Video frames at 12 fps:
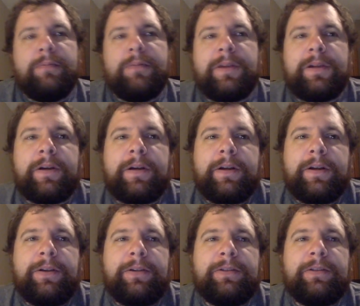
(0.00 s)

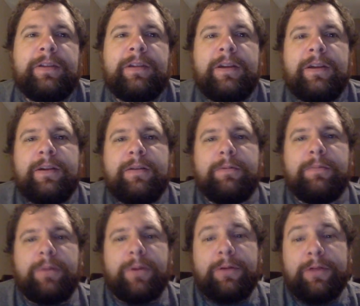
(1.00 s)
because
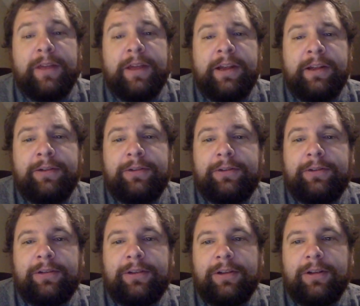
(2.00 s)
both
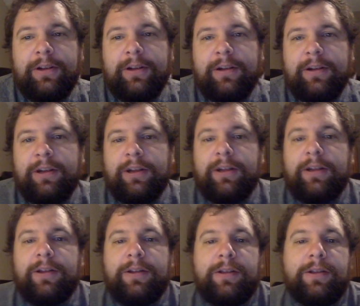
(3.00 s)
things
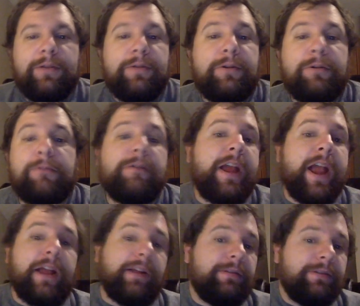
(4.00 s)
you
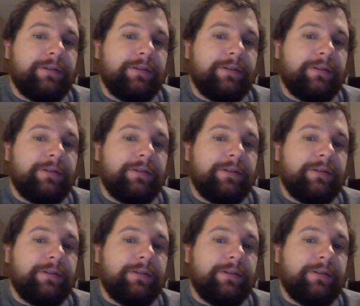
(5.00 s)
create.